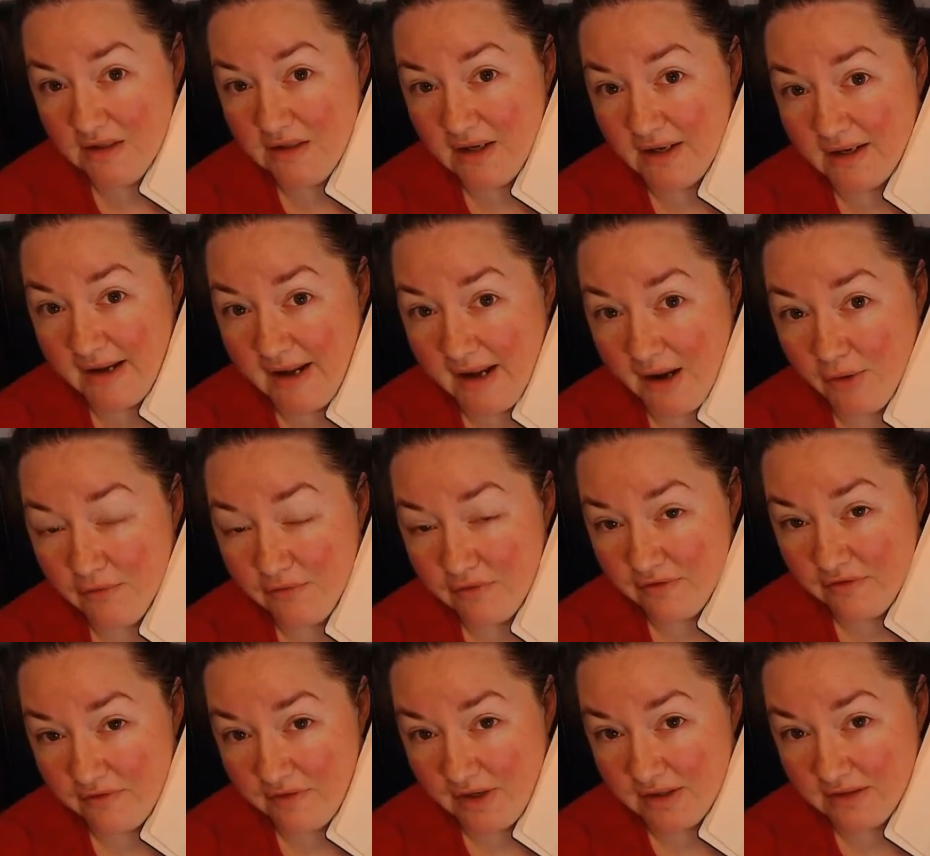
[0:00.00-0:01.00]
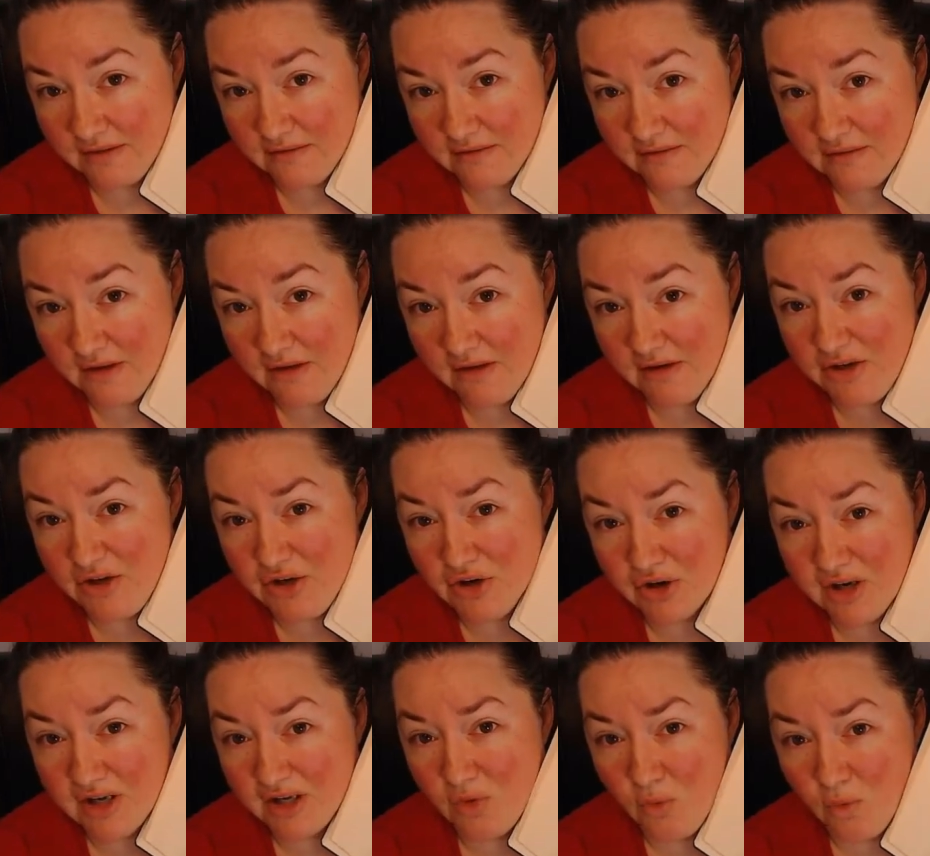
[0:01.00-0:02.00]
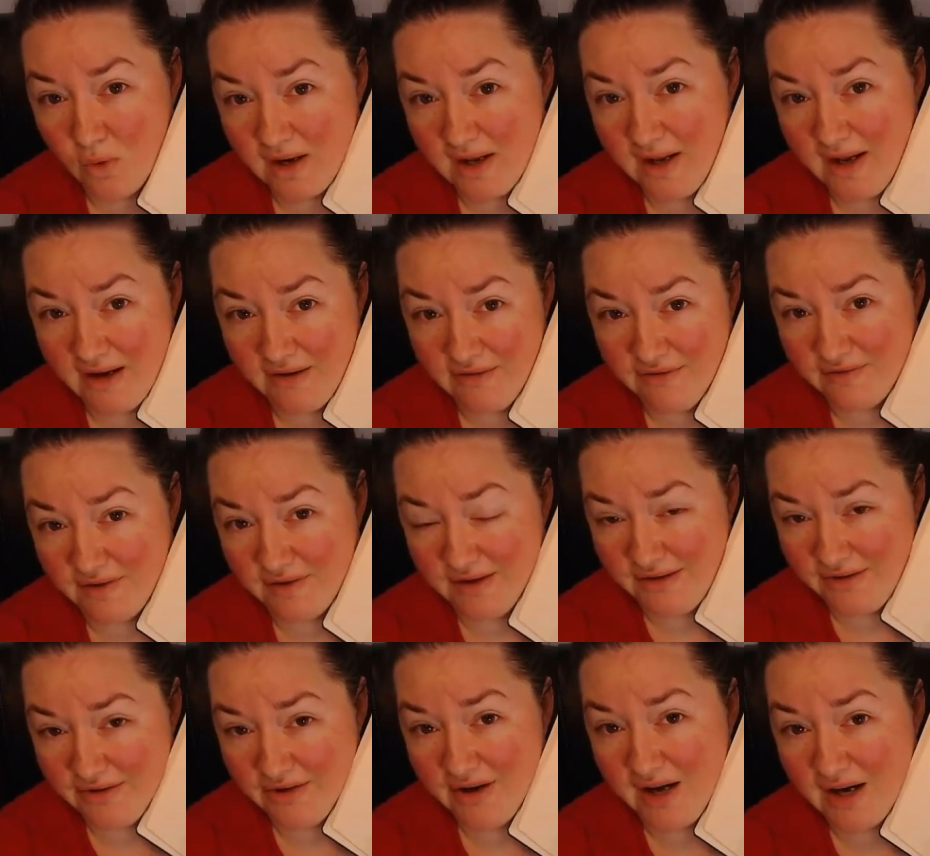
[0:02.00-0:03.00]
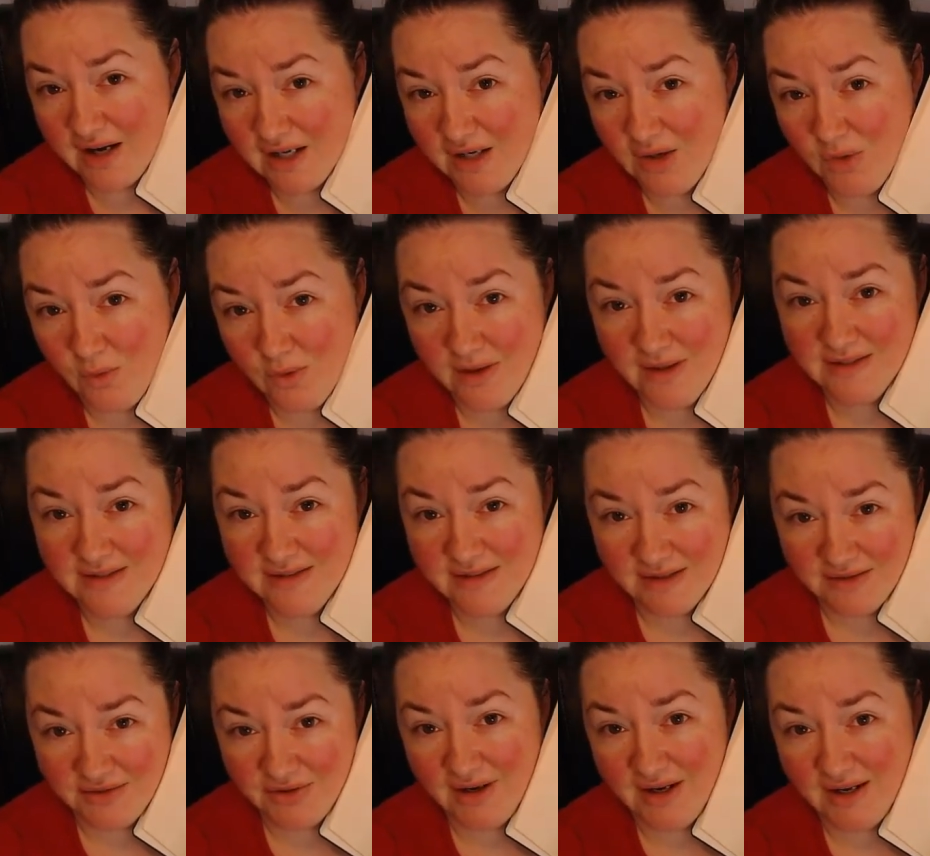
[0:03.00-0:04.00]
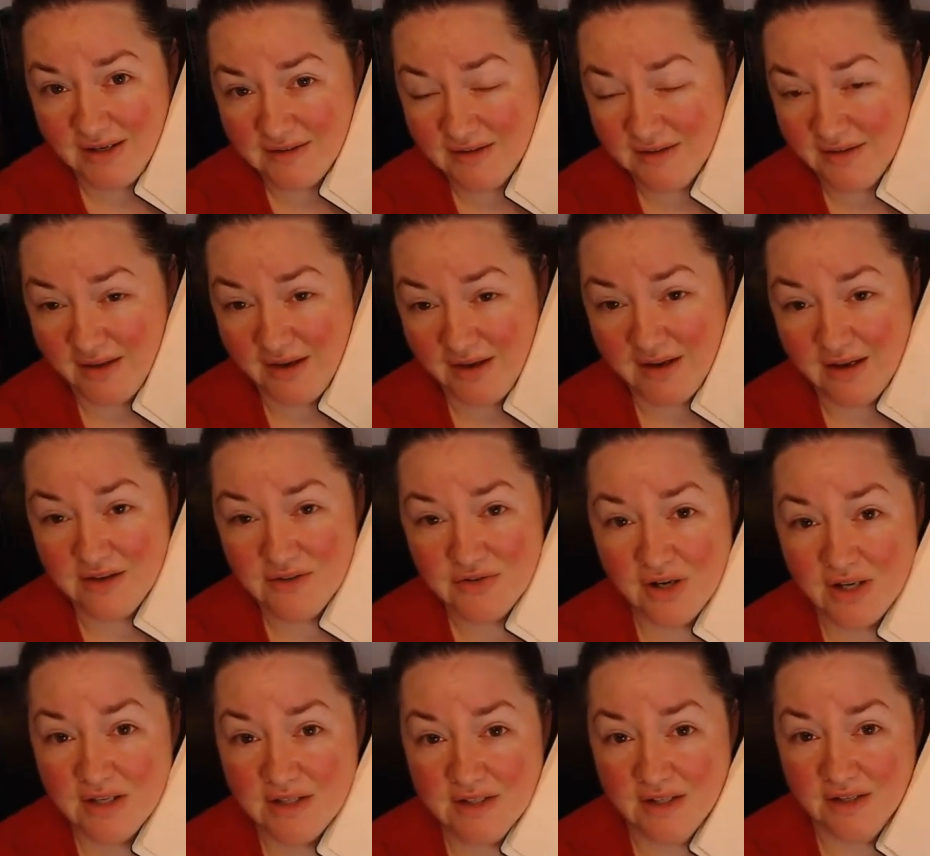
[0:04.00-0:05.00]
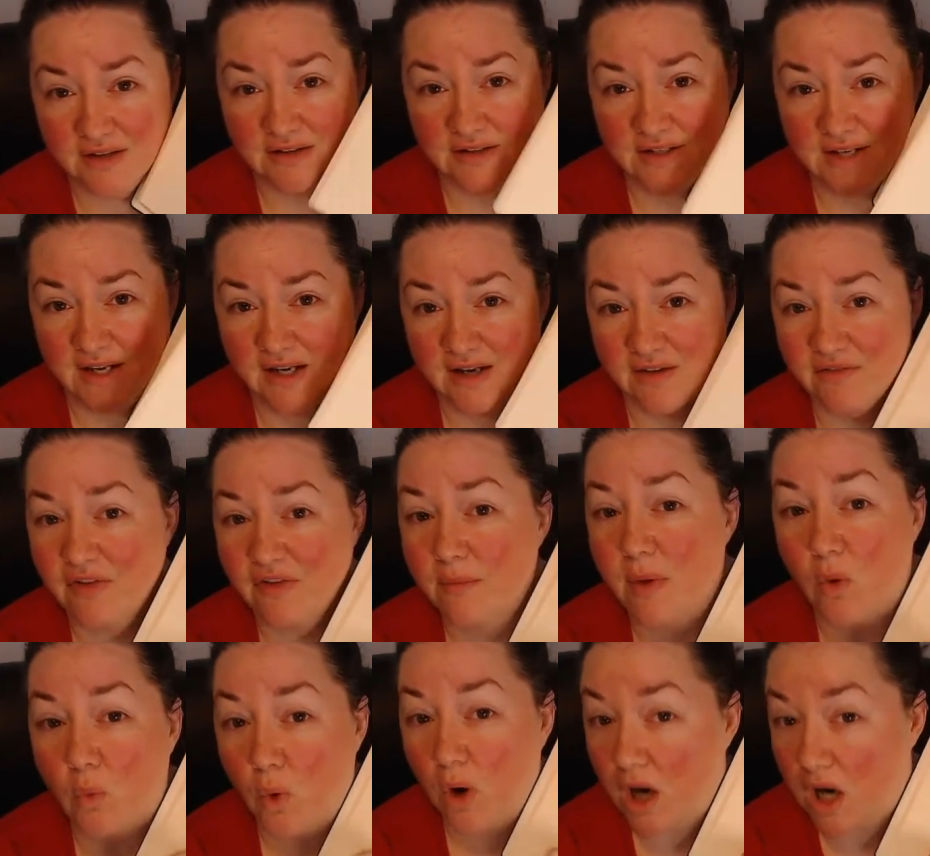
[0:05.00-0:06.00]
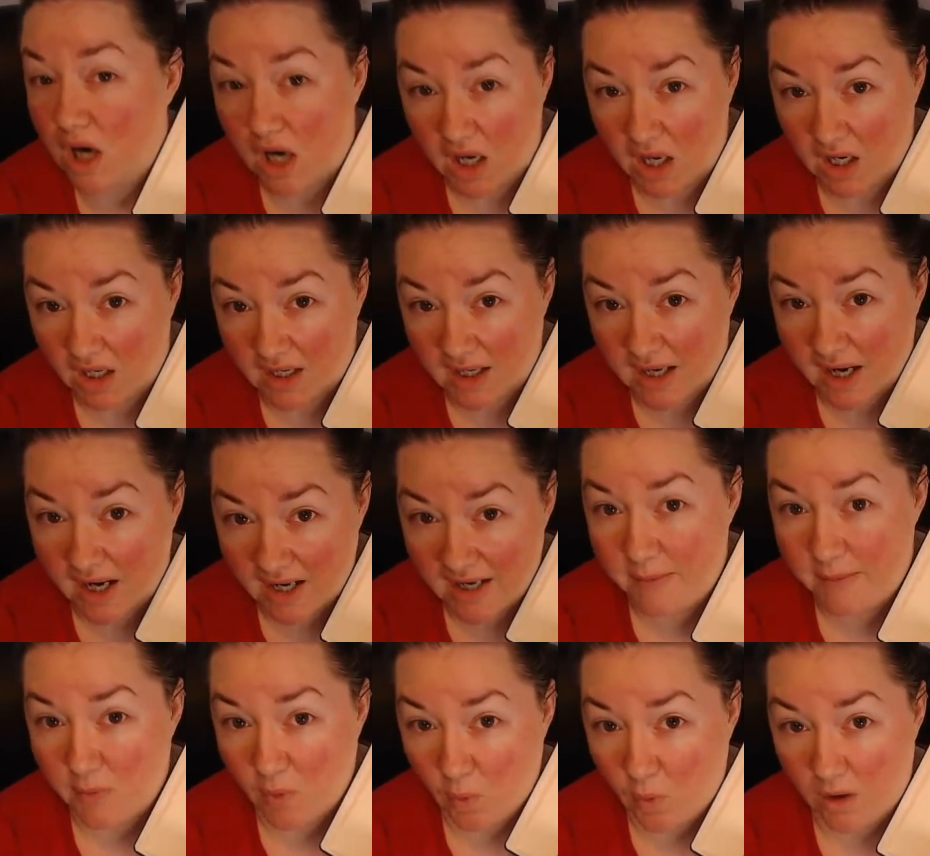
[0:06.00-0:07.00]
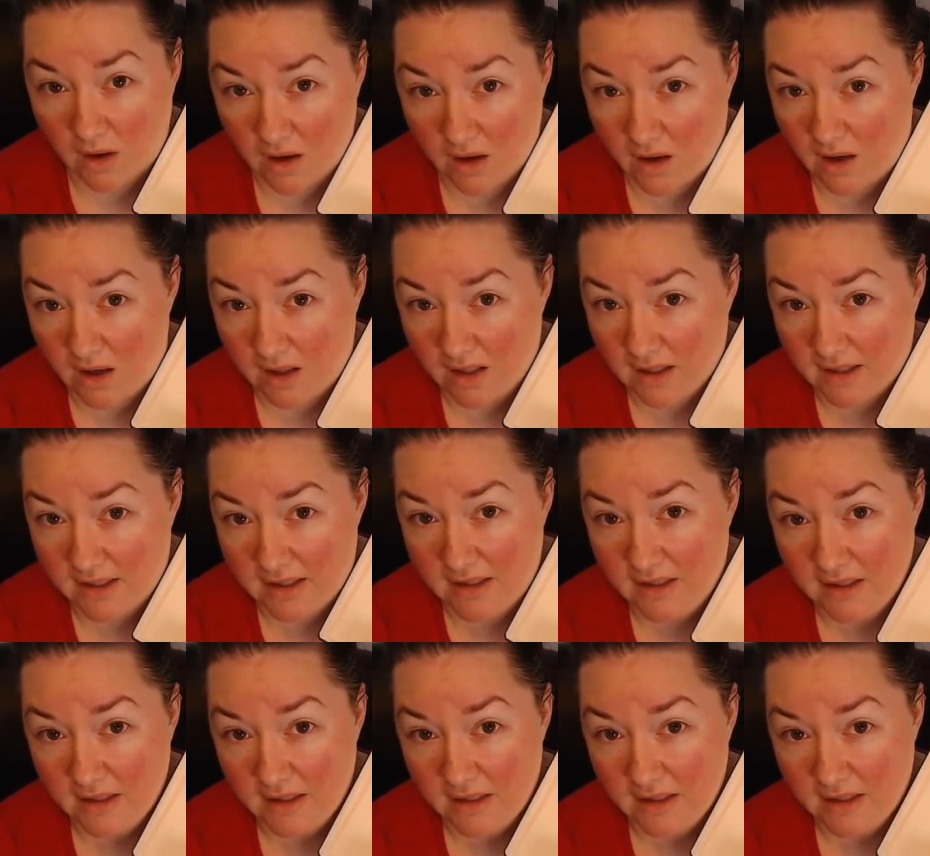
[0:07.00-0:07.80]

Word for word: Account for fun. You're going to want to have fun. You're not going to want to sit your ass, like, and trust it. Take it from a workaholic. I am a workaholic.